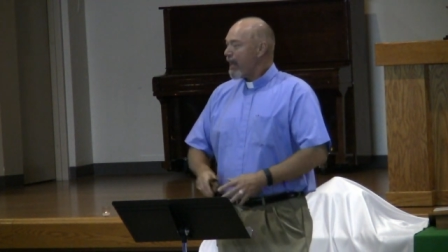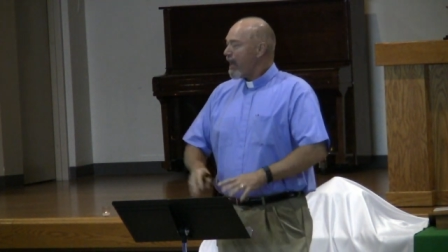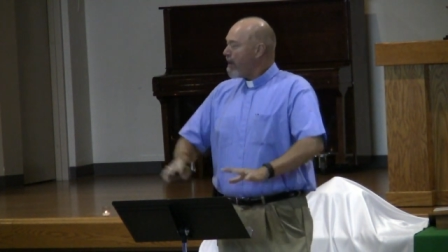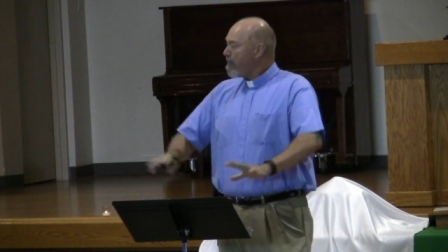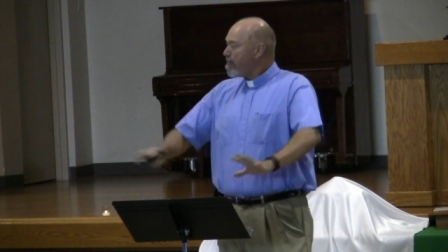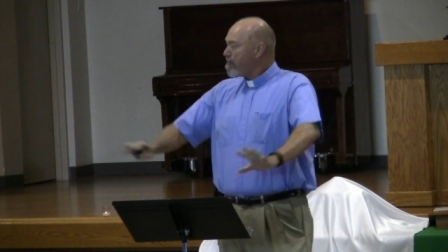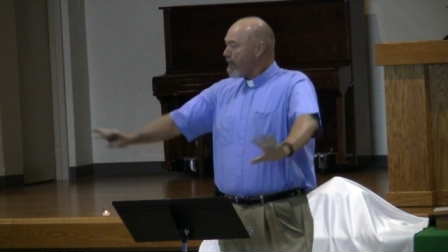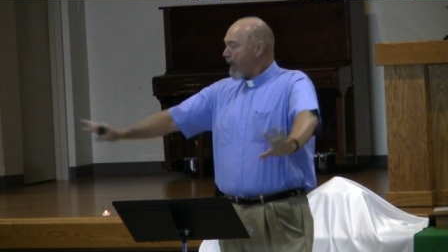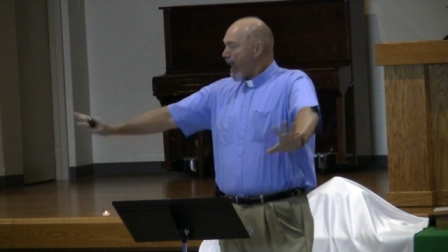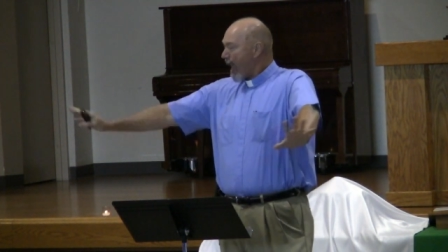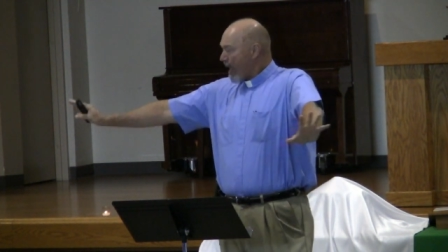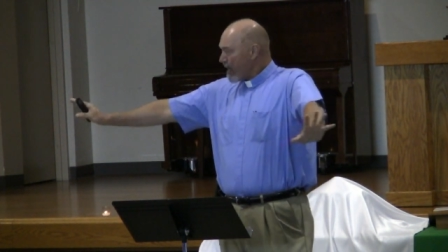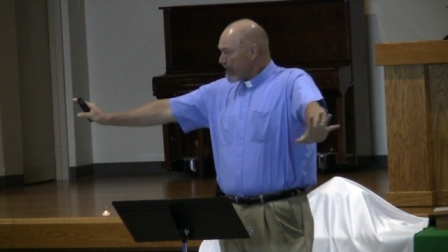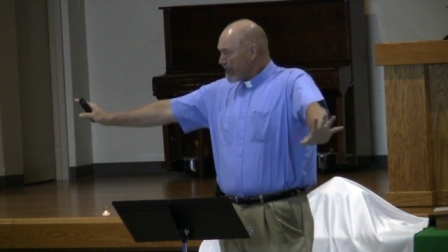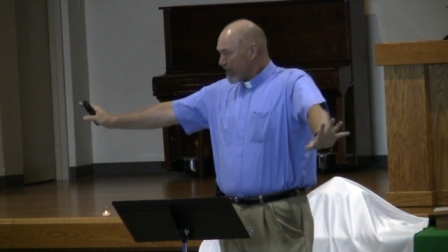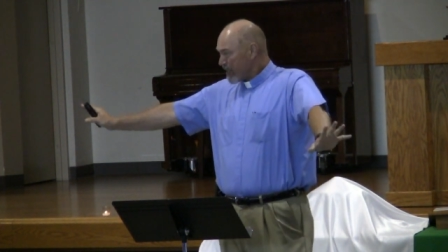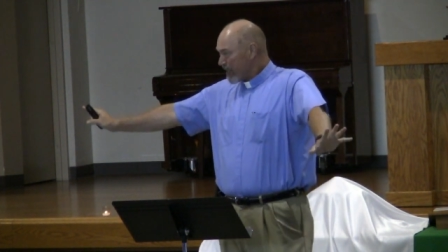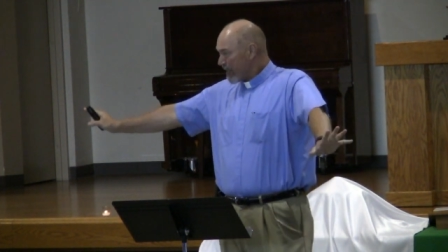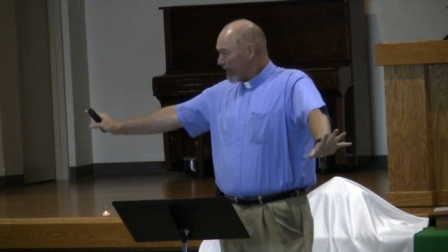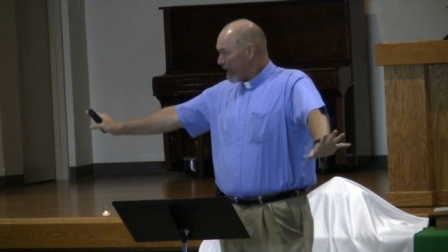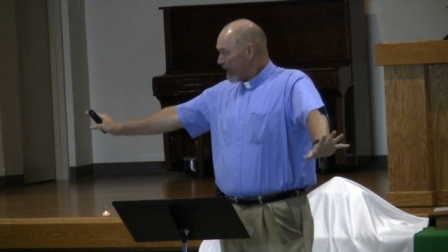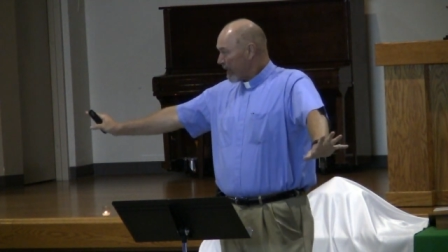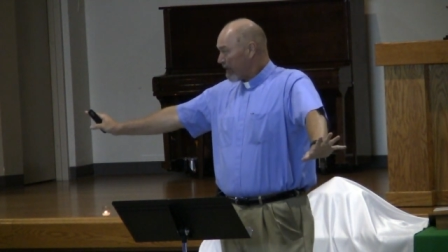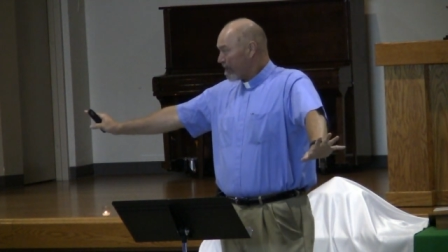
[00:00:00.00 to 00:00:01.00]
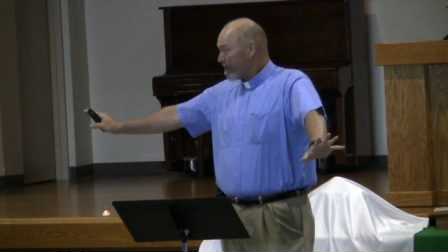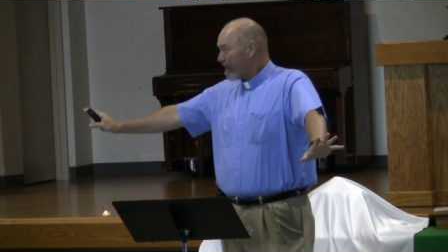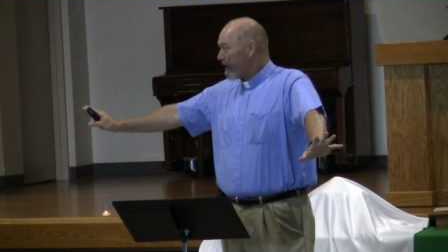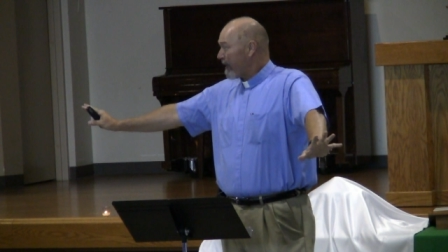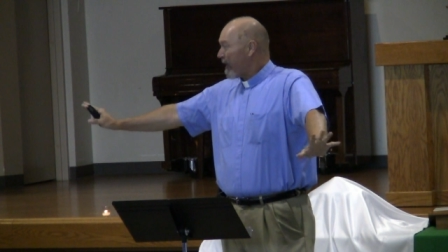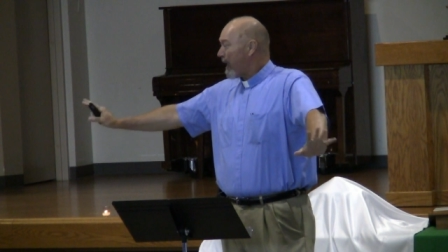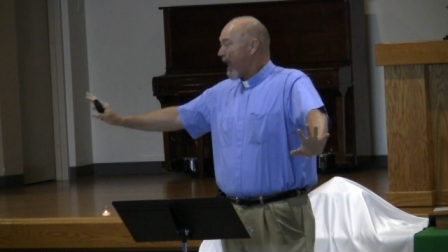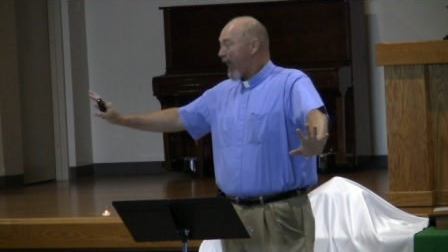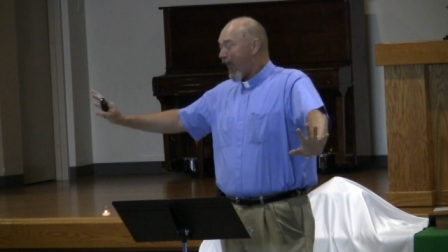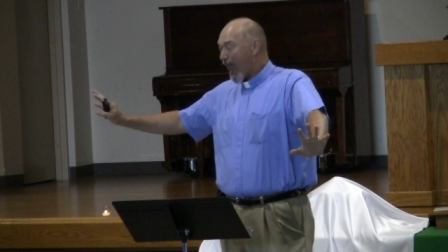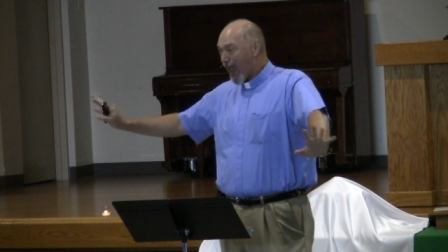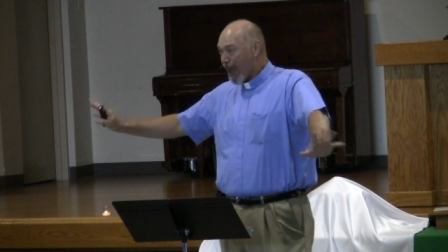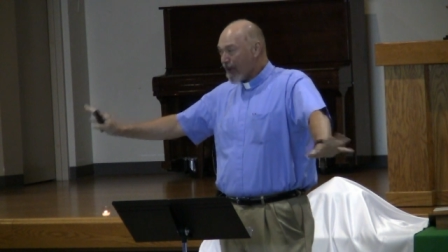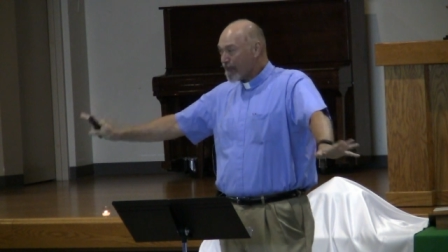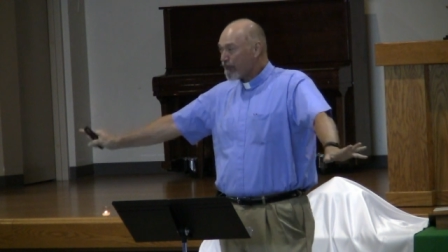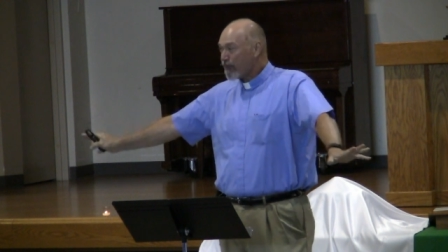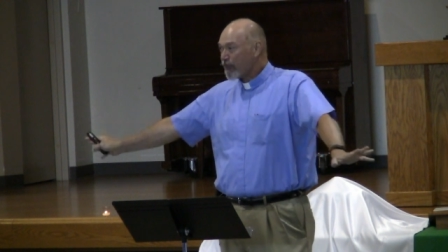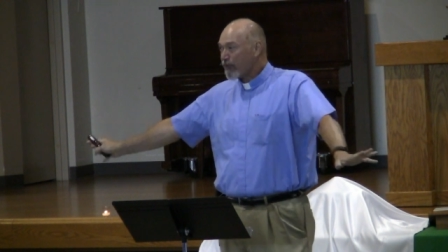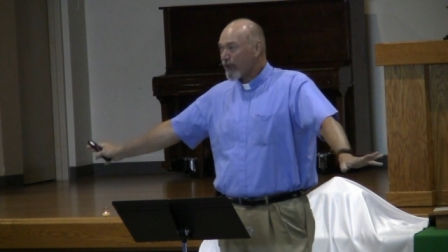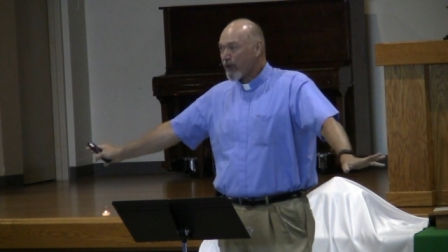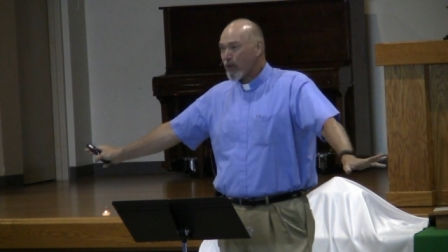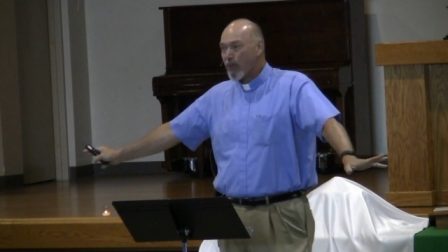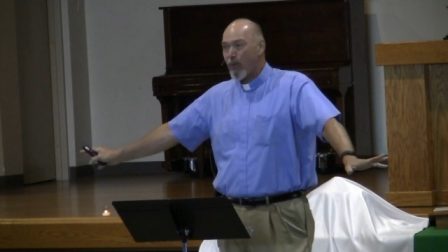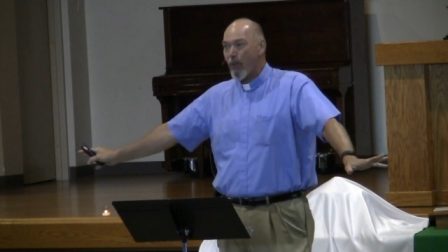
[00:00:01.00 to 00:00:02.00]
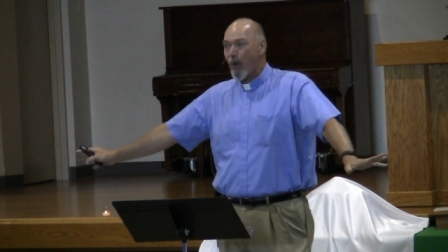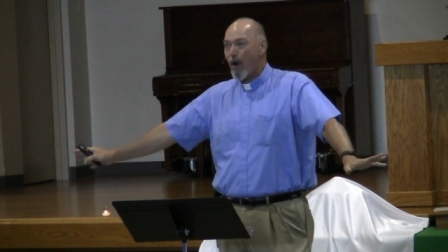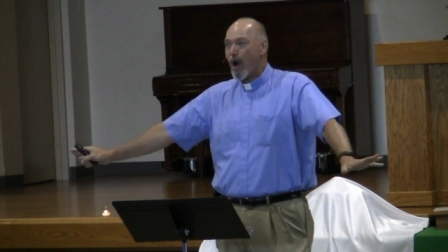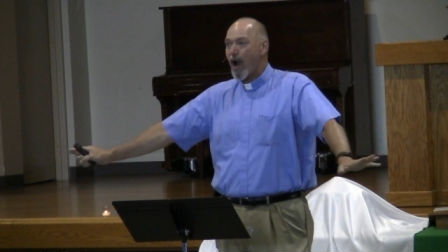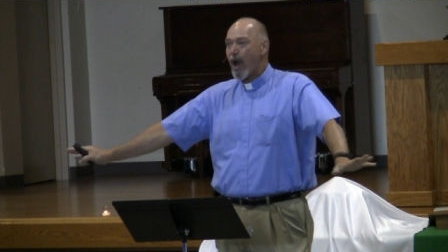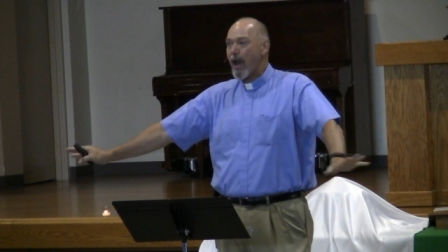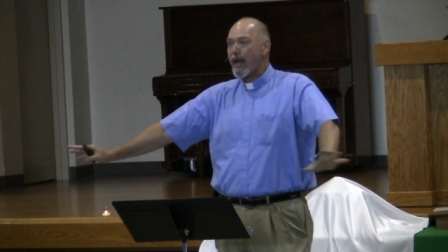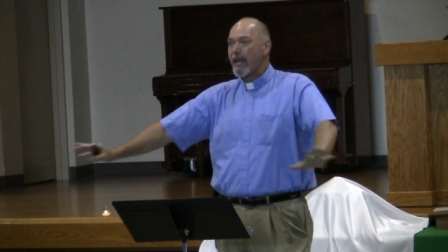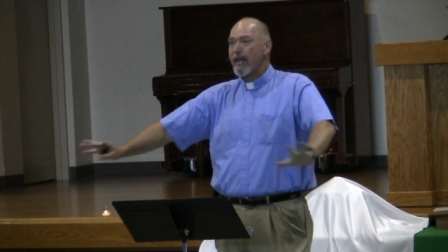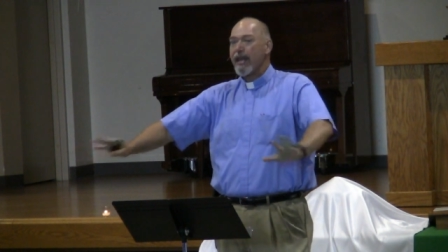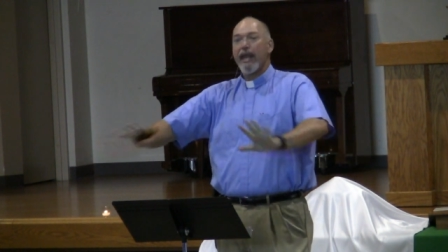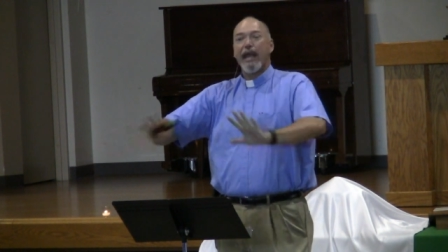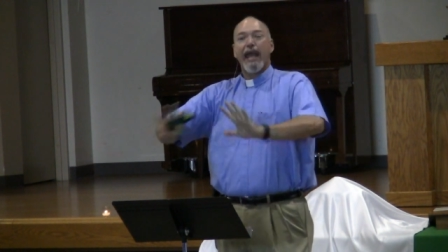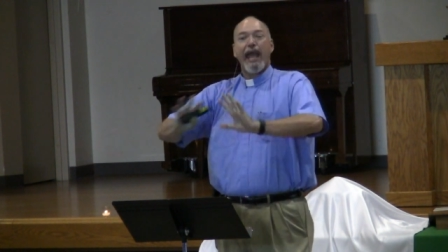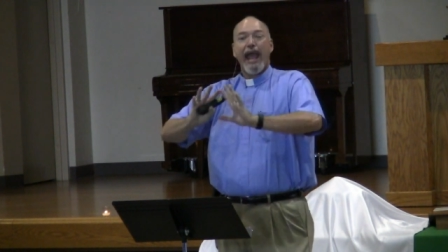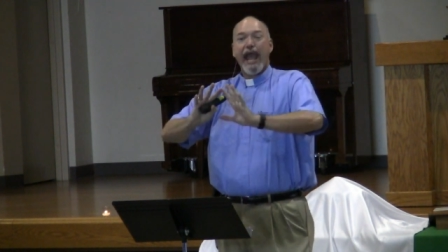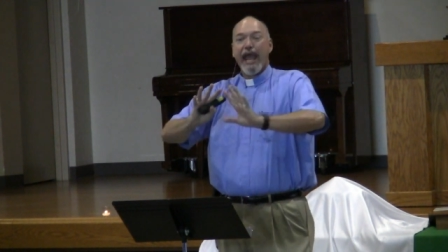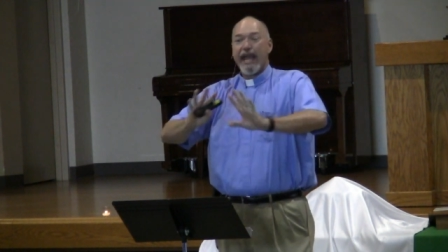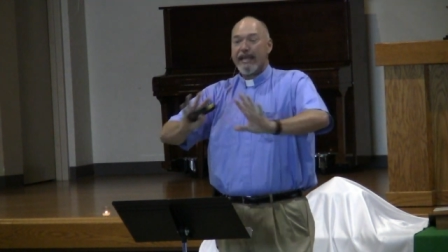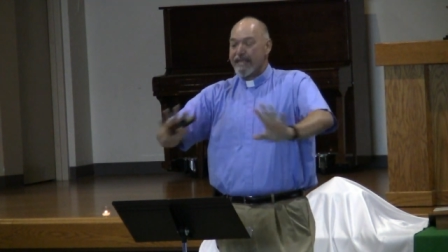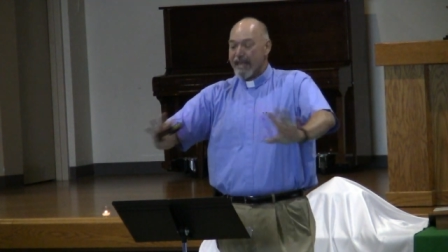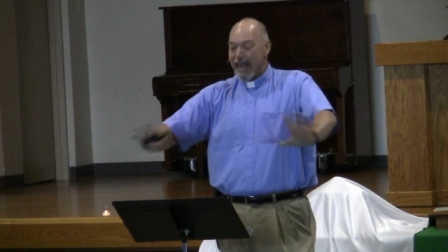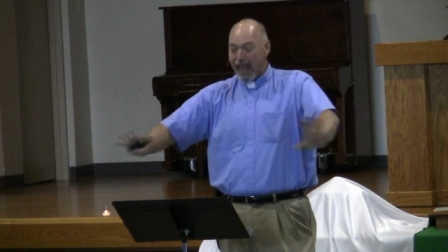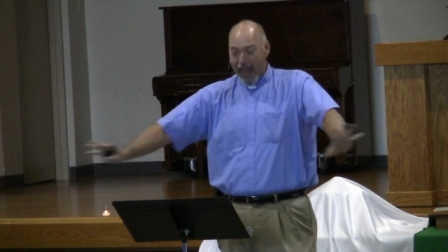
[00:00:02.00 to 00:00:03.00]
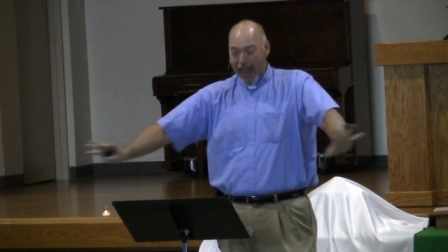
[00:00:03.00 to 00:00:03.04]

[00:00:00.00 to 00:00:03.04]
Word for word: Imagine leaving everyone and